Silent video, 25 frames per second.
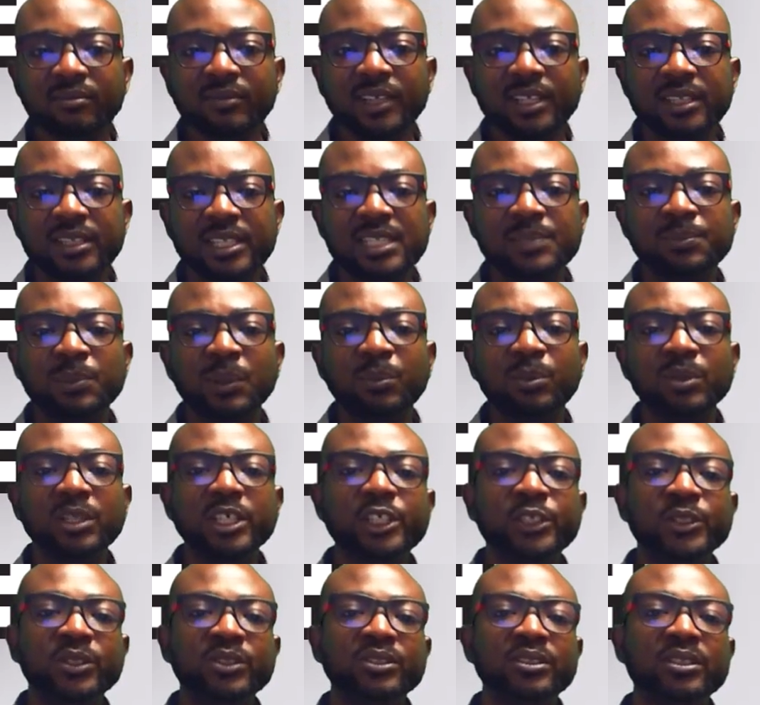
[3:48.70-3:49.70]
This
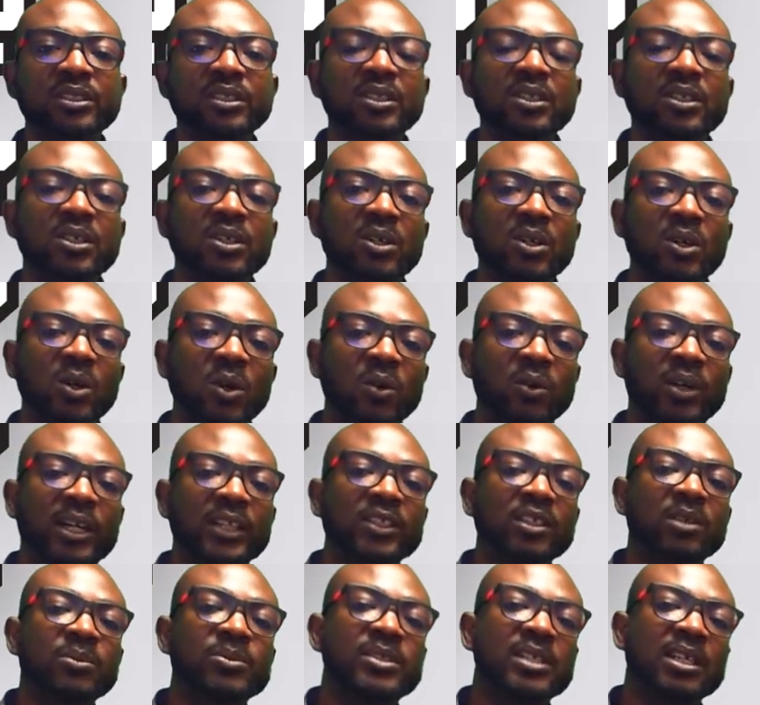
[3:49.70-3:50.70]
population or
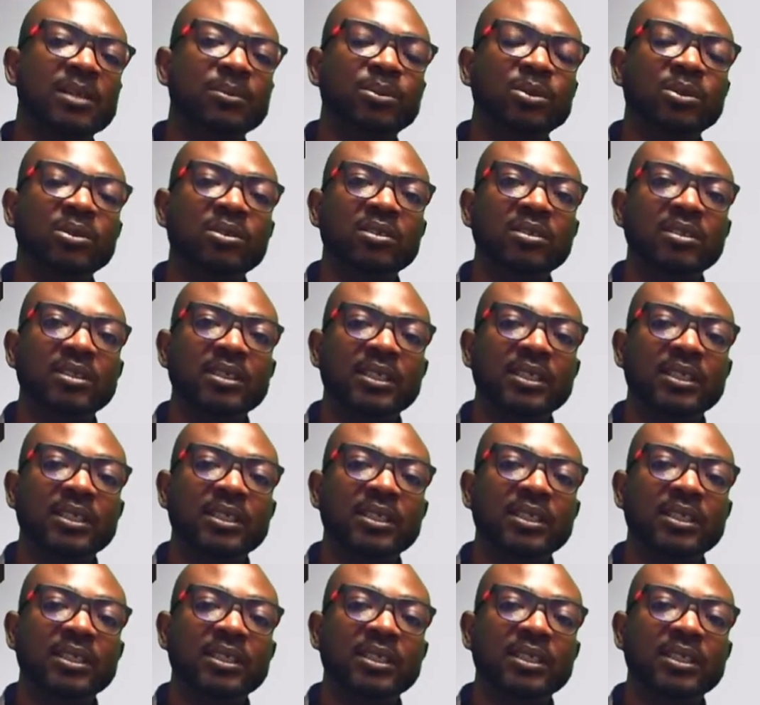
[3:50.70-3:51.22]
random sample